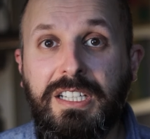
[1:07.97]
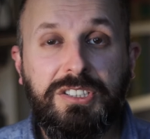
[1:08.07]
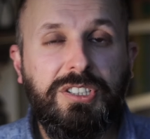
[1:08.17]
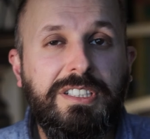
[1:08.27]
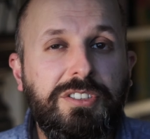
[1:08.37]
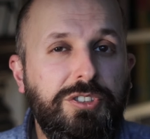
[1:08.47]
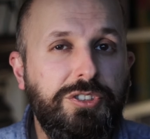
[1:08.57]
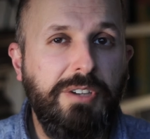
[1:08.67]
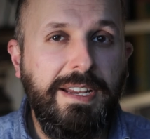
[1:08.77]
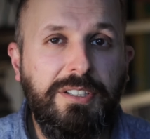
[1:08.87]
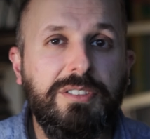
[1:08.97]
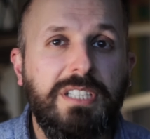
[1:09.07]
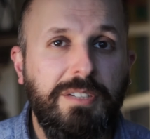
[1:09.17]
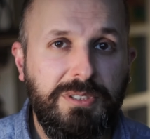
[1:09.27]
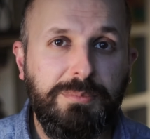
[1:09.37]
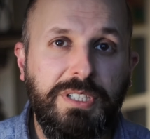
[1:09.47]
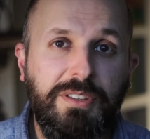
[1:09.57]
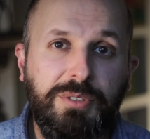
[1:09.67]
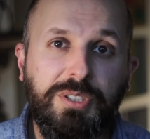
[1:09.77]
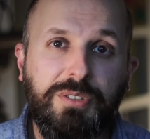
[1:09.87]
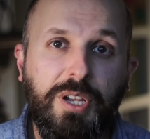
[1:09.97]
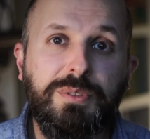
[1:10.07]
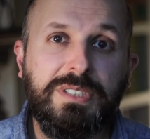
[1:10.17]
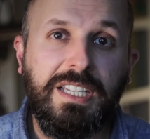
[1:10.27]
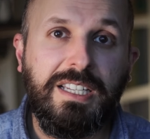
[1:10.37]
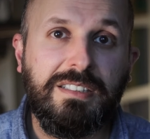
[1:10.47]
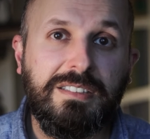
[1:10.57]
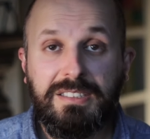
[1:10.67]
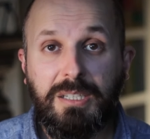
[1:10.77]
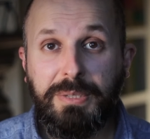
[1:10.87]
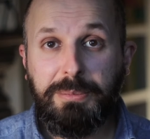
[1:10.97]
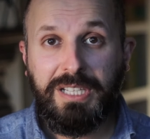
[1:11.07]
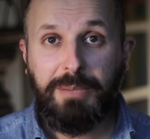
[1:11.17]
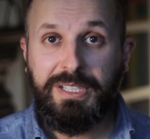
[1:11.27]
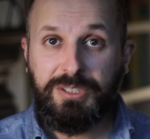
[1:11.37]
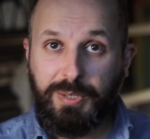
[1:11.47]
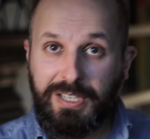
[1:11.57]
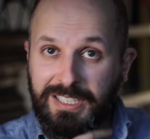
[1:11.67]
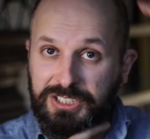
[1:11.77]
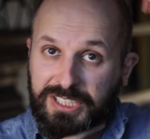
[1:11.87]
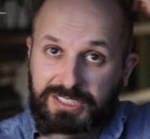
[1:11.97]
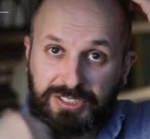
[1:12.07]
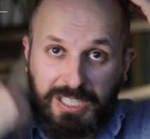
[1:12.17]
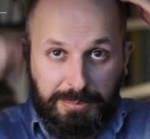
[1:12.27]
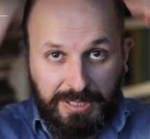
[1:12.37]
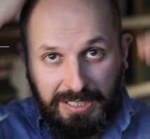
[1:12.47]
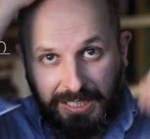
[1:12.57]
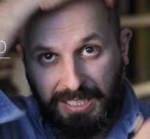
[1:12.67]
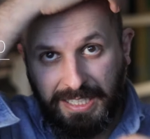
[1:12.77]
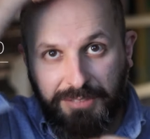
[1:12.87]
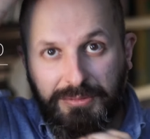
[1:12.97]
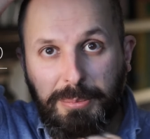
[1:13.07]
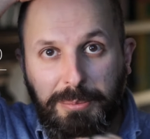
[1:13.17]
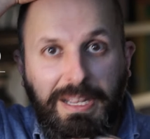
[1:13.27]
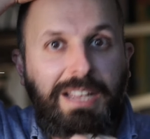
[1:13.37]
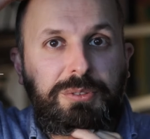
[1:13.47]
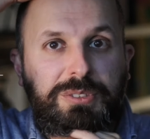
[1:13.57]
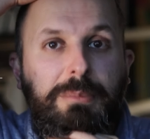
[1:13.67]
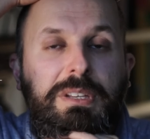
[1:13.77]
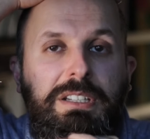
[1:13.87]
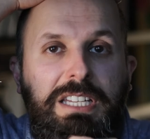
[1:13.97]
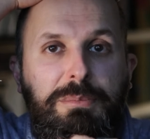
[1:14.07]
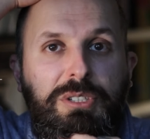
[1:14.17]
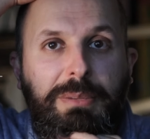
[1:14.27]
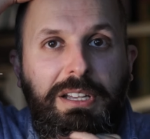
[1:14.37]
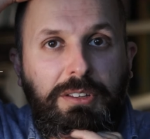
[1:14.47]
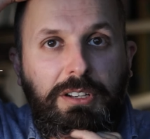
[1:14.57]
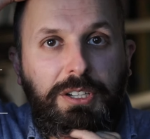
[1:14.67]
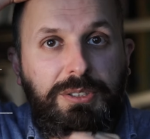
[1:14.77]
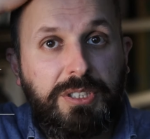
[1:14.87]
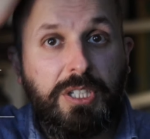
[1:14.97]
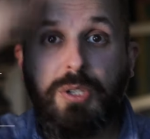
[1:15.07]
So you need to train yourself to breathe through your nose again. In some people that means wearing a chin strap, like a rubber band or something that keeps your mouth closed.